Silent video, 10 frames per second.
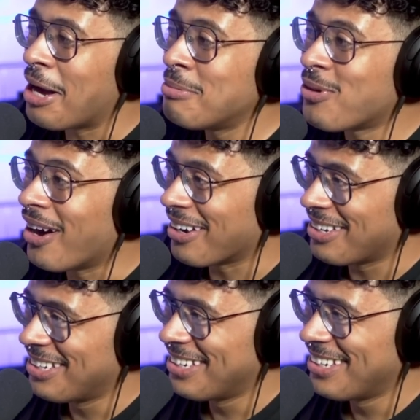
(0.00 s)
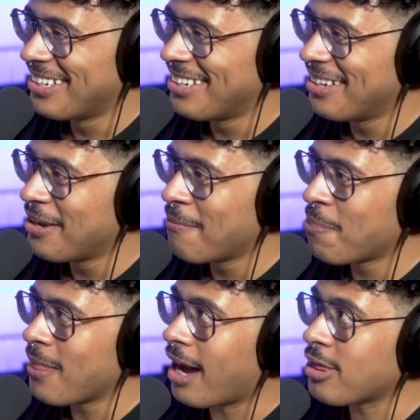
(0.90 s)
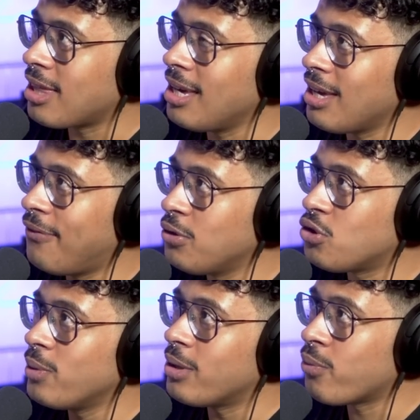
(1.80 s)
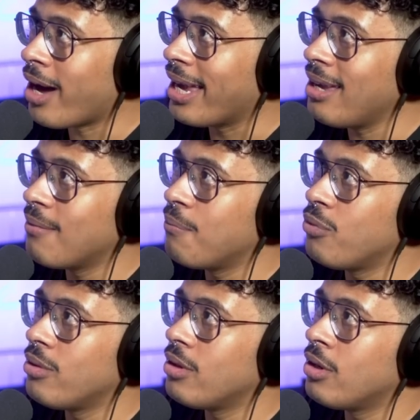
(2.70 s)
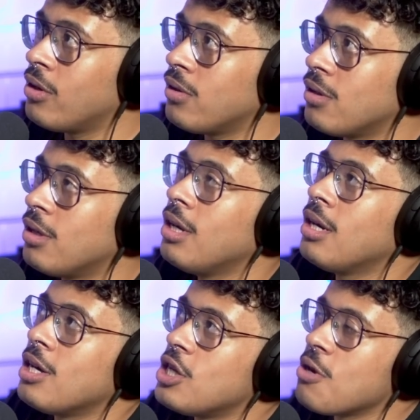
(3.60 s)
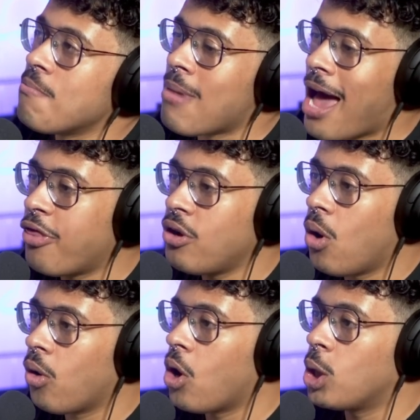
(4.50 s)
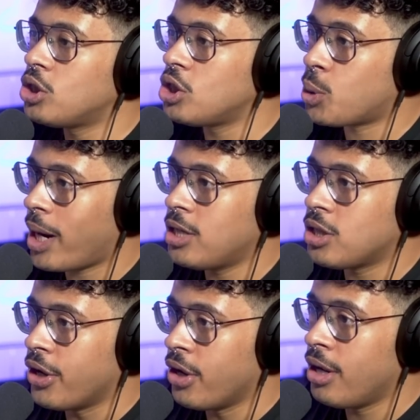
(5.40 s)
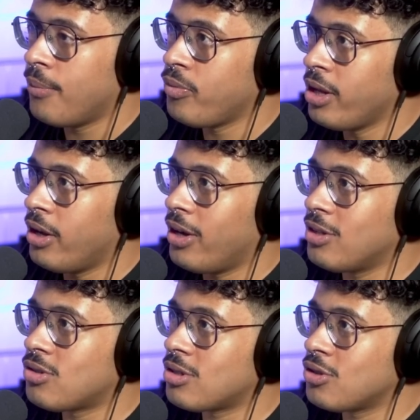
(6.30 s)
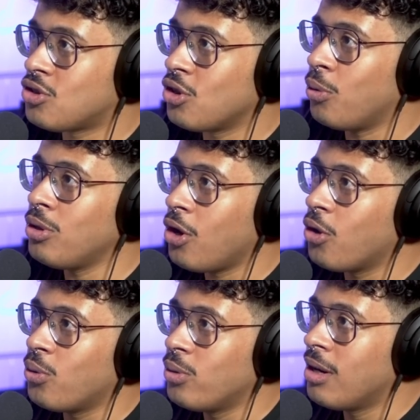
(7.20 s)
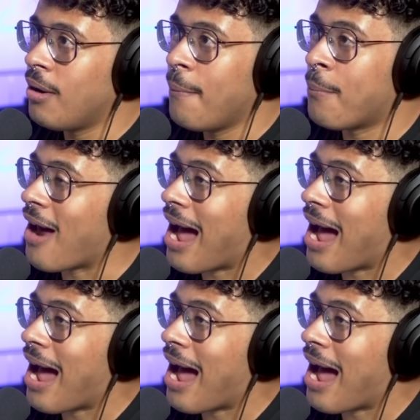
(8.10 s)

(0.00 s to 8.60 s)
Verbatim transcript: I'm drunk. Okay. I think if you do it right, the methanol concentration is so low, yeah.